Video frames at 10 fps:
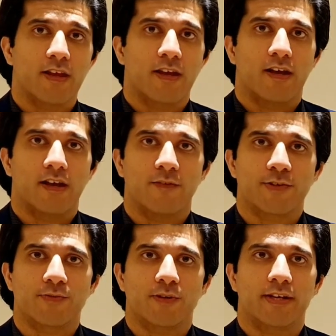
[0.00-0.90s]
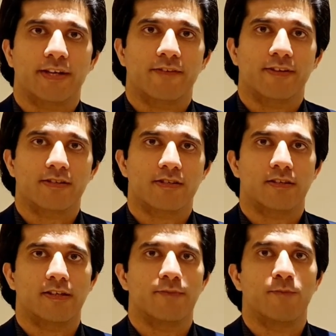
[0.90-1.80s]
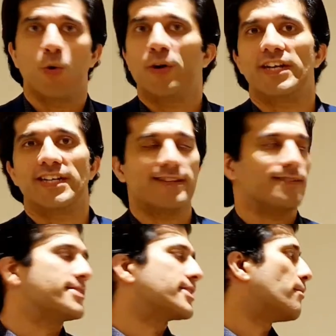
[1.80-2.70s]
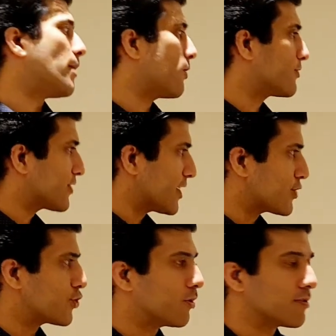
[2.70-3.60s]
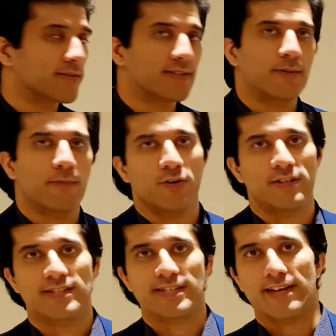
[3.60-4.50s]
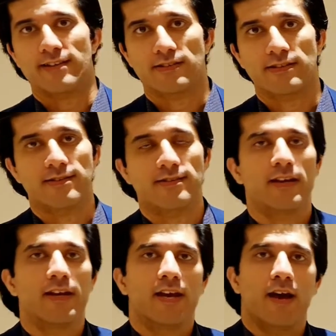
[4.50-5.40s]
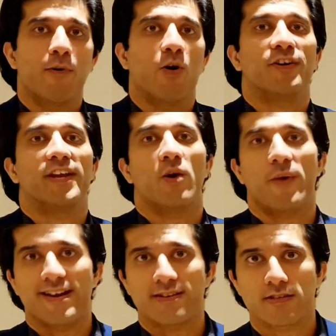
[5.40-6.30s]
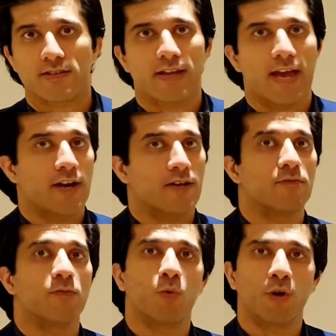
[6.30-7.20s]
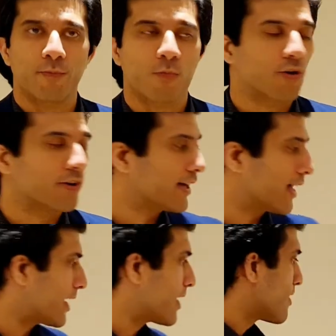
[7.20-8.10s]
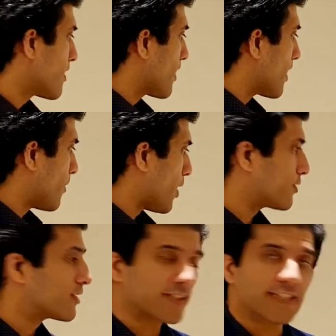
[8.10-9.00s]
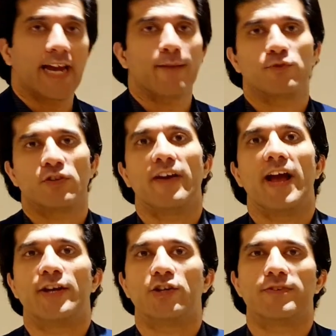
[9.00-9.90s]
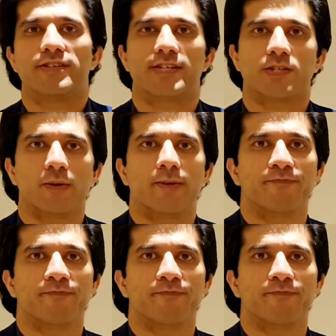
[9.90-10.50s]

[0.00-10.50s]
uh, which will give us uh, more details about thresholds, about statuses, about events, and more importantly, about the types of handovers as well.